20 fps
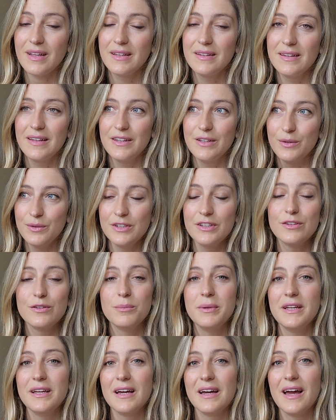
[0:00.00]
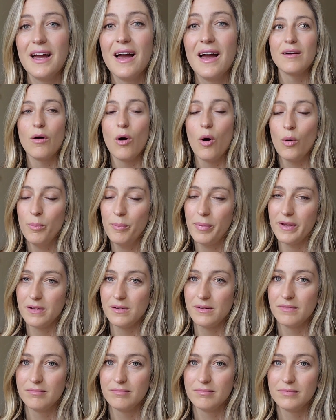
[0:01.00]
That you need to be
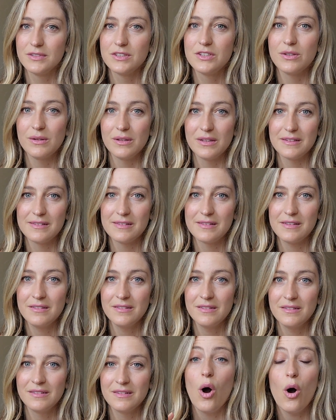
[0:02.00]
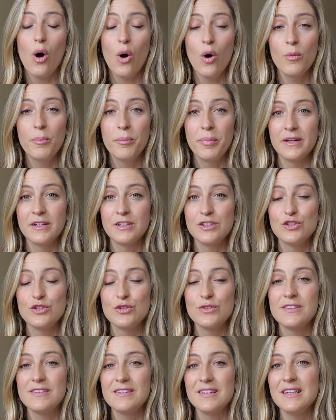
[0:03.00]
open to listen, open
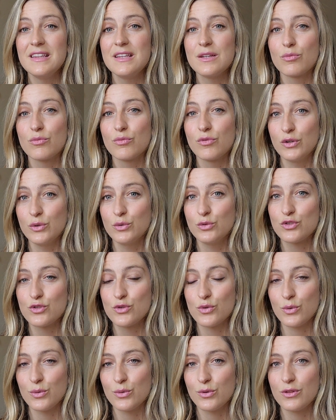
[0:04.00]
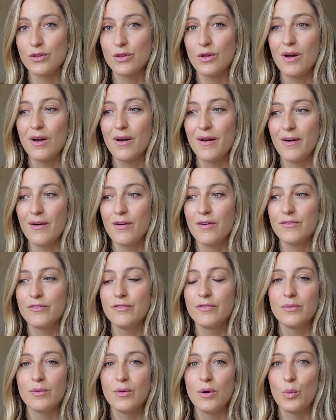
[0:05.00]
to see the real truth of
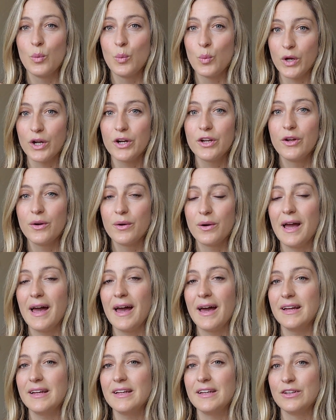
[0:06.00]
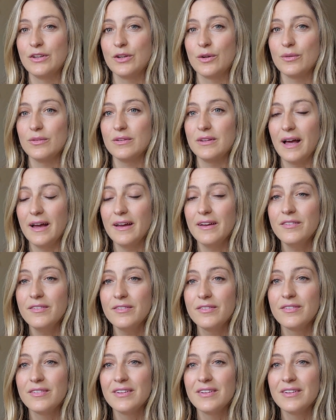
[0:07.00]
where you're at in your life,